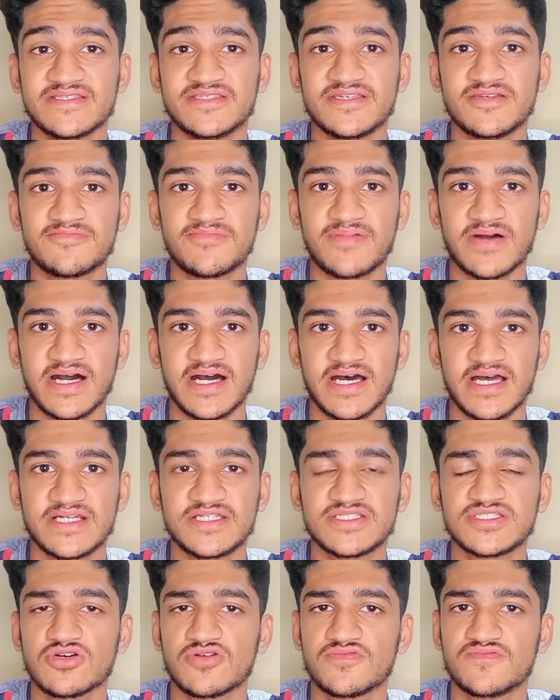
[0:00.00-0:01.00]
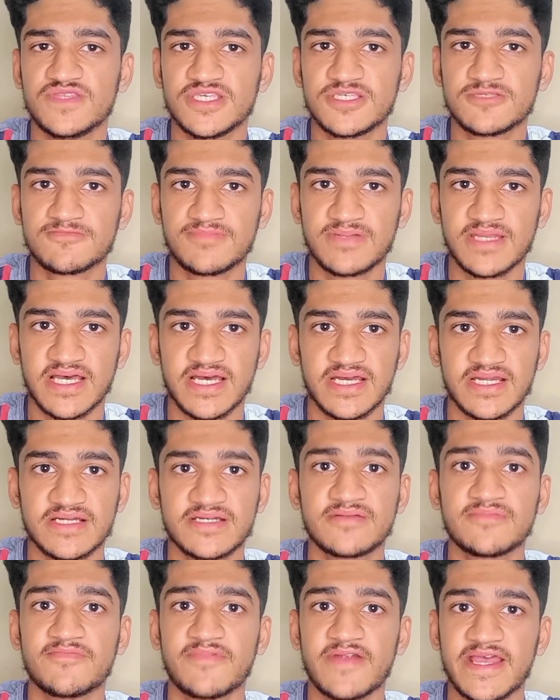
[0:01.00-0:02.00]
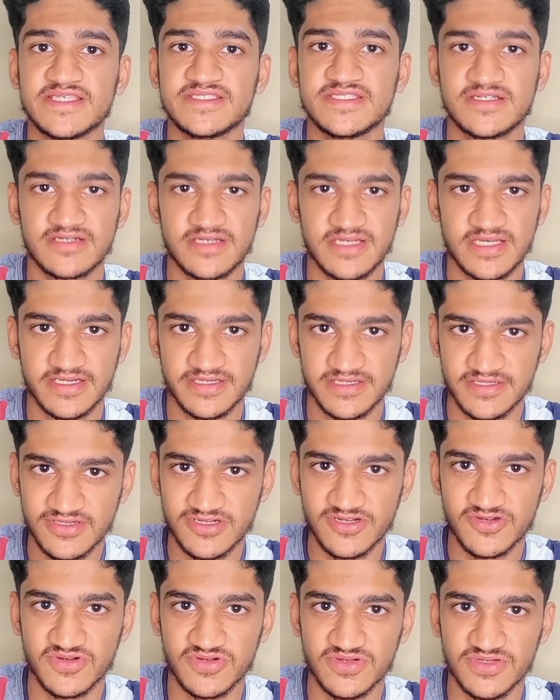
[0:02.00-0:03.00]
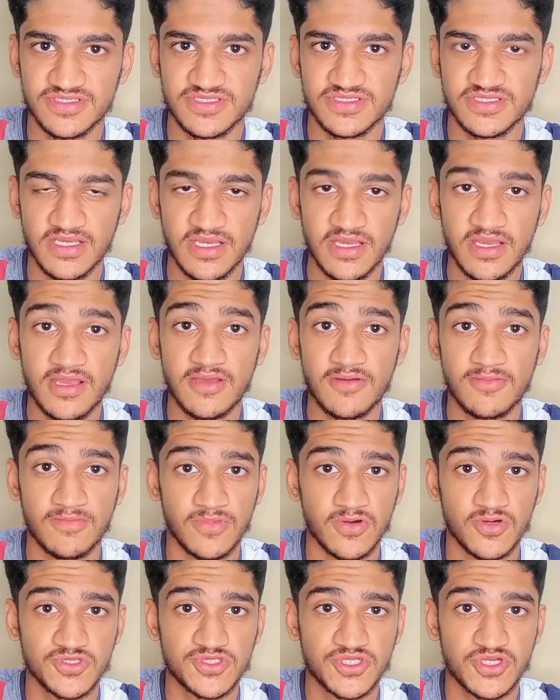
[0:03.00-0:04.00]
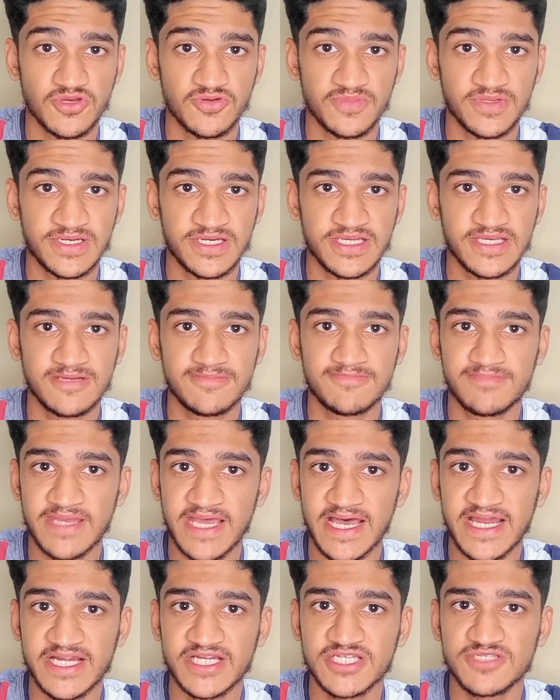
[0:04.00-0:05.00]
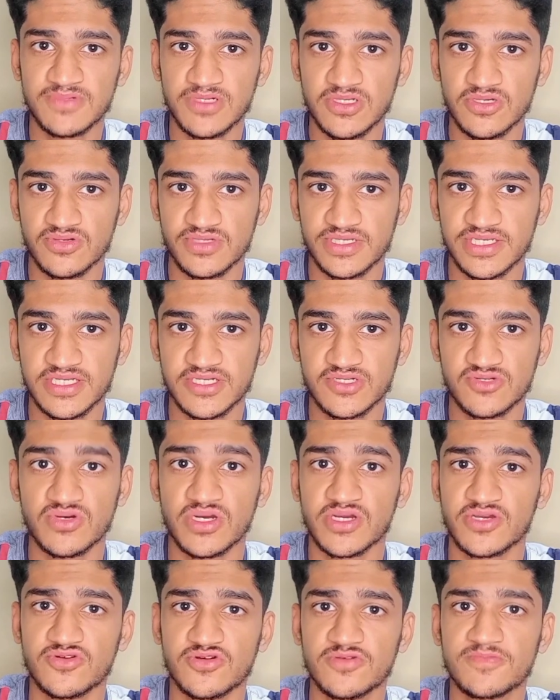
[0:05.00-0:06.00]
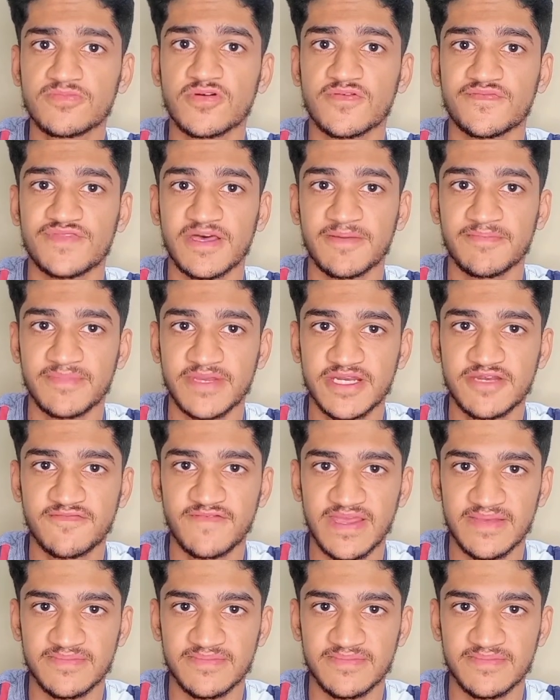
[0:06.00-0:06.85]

other parts of this plant present indoors. Most commonly, plants belonging to a group of the mint